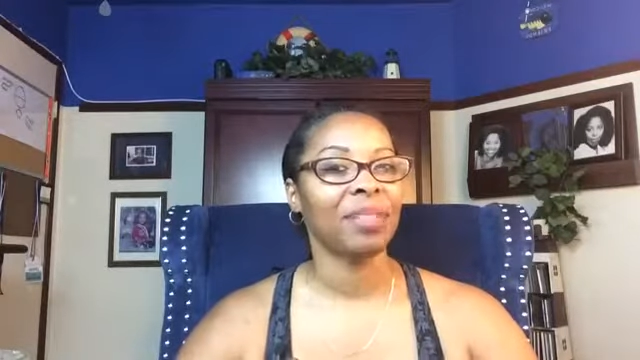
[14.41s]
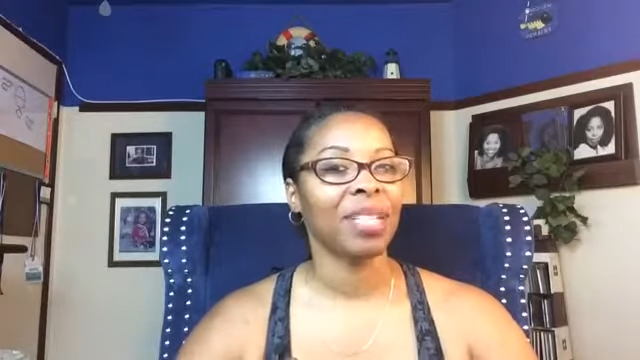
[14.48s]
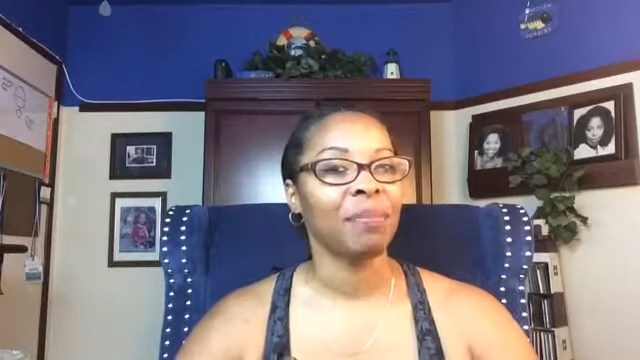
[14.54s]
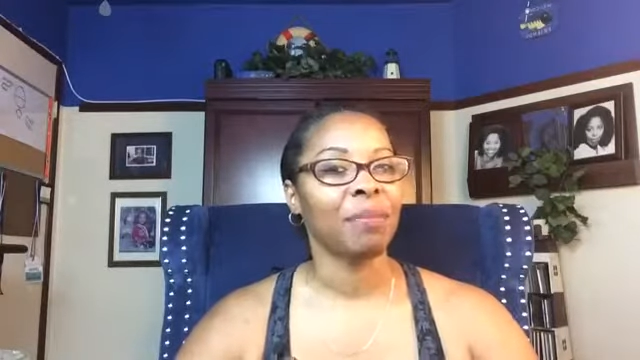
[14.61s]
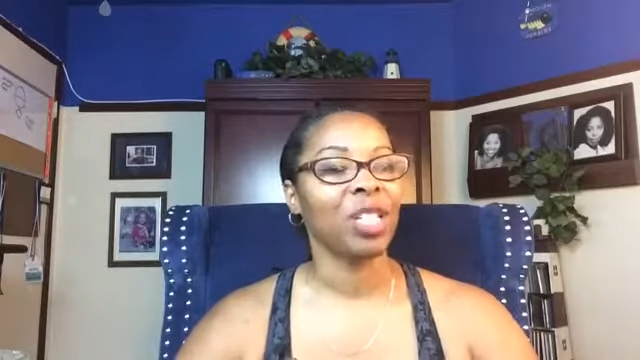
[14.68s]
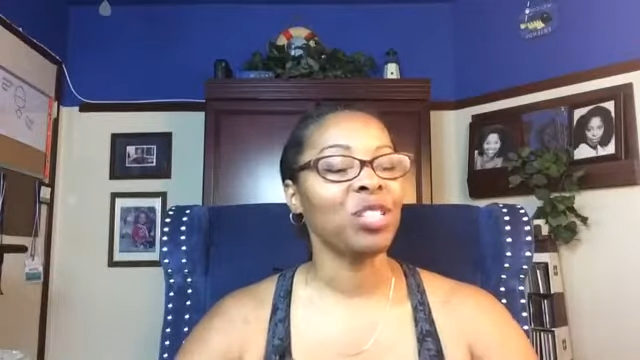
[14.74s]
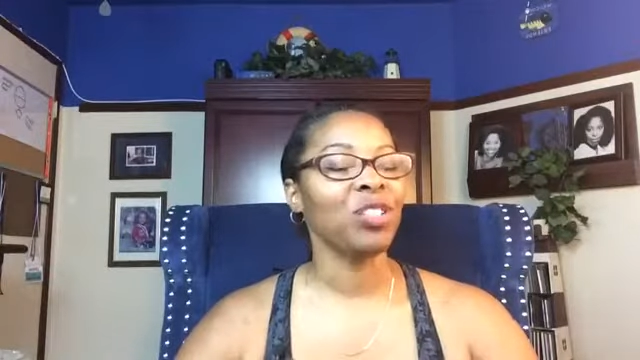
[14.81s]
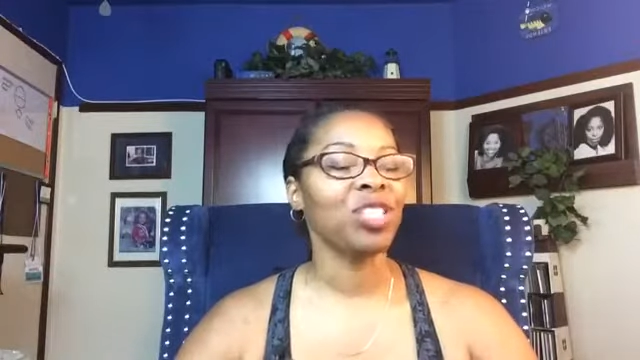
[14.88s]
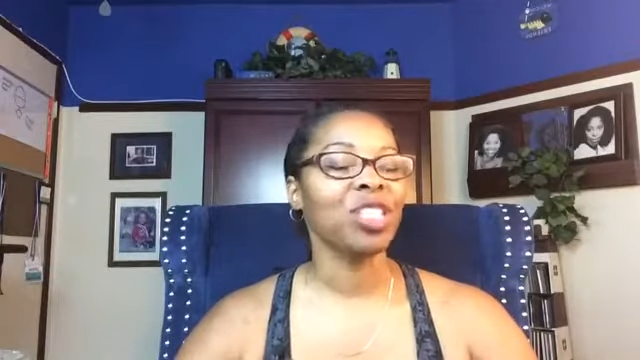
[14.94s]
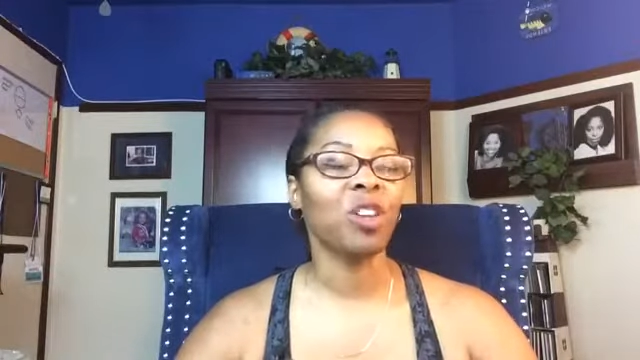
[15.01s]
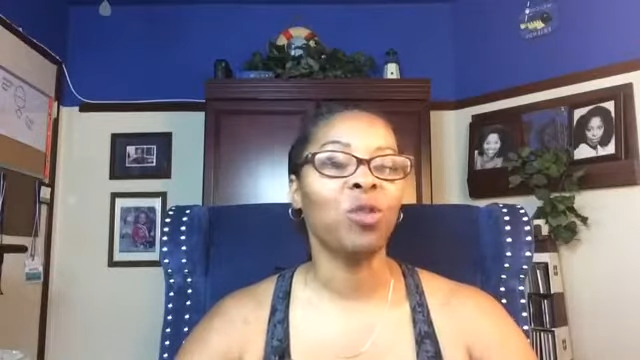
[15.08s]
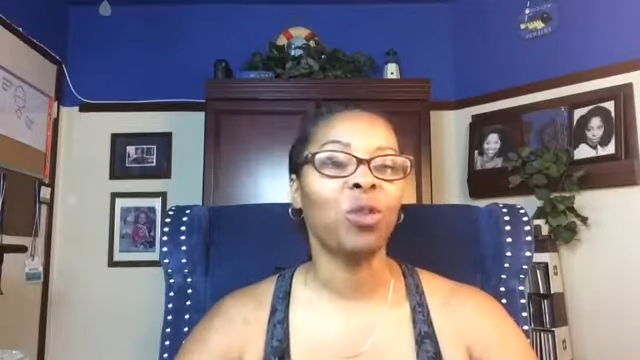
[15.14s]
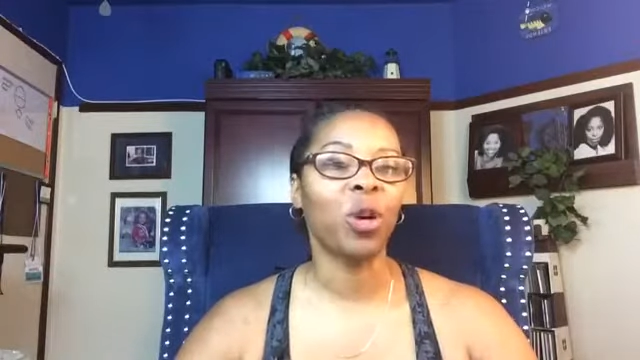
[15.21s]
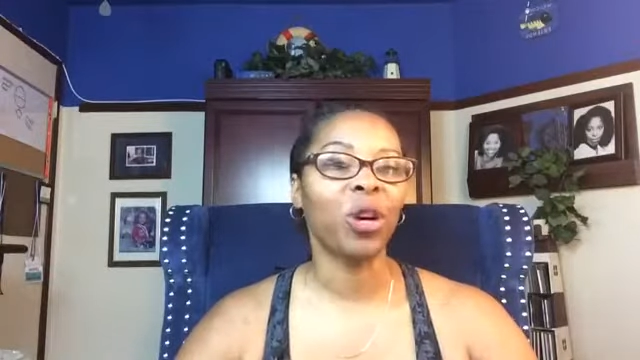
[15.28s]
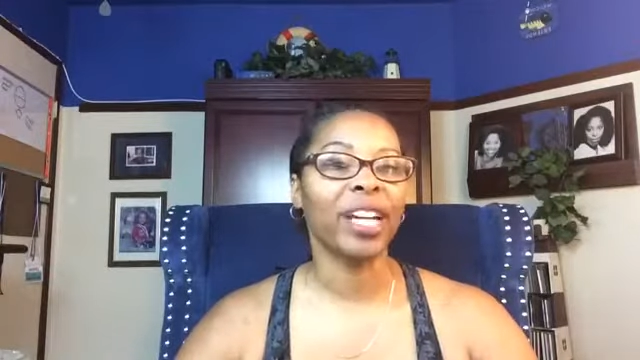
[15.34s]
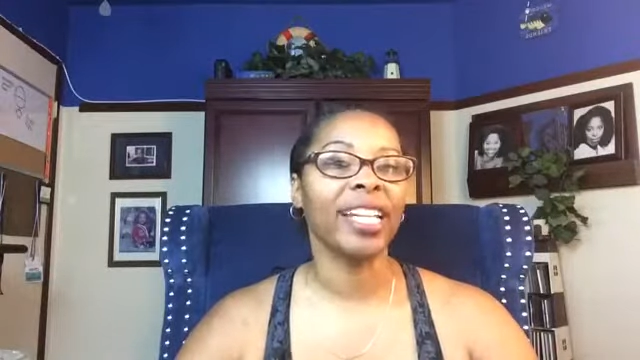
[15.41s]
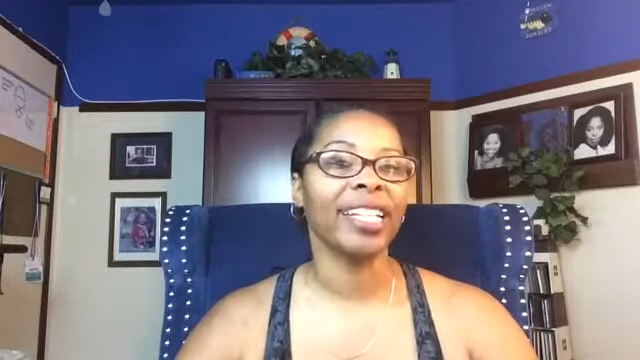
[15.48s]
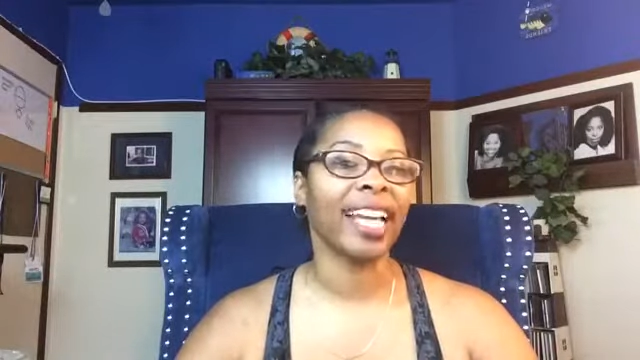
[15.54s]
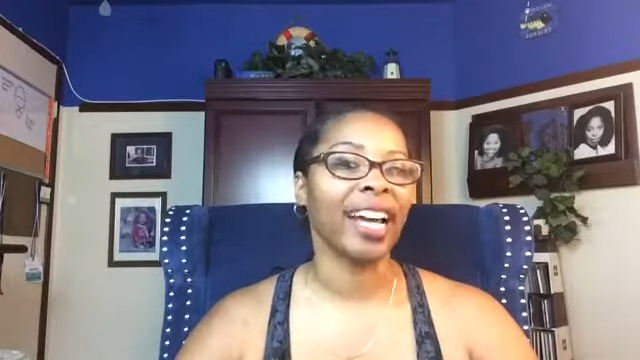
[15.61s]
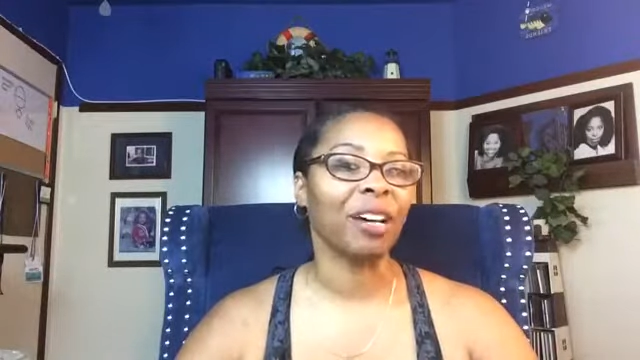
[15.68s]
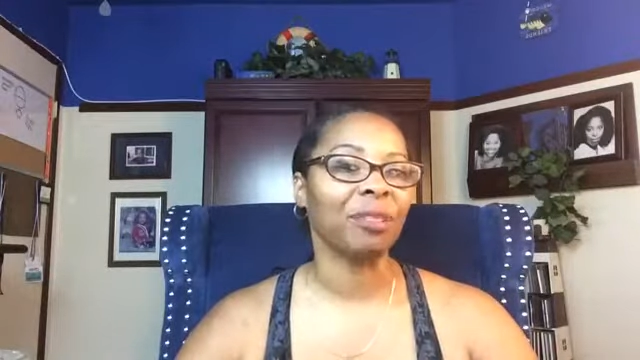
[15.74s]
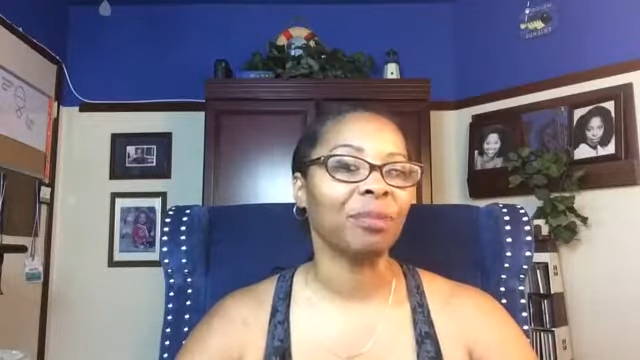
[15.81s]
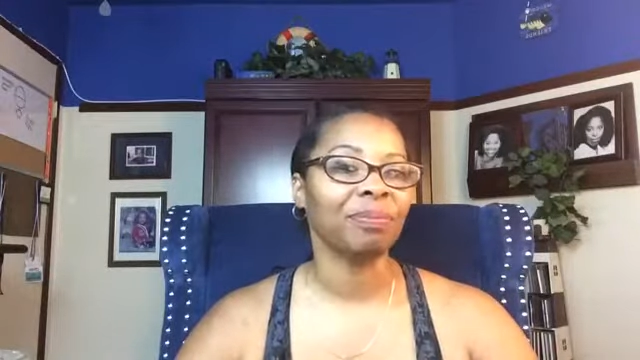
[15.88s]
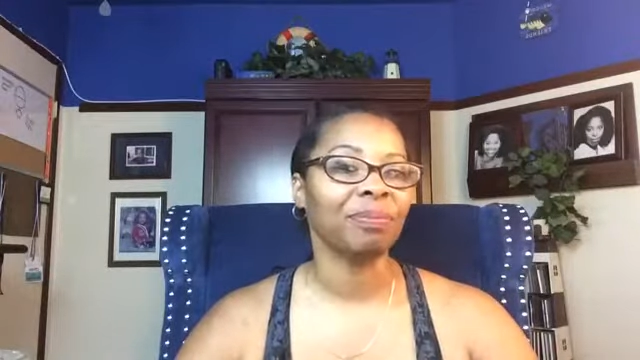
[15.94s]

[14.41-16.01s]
Picture yourself working out.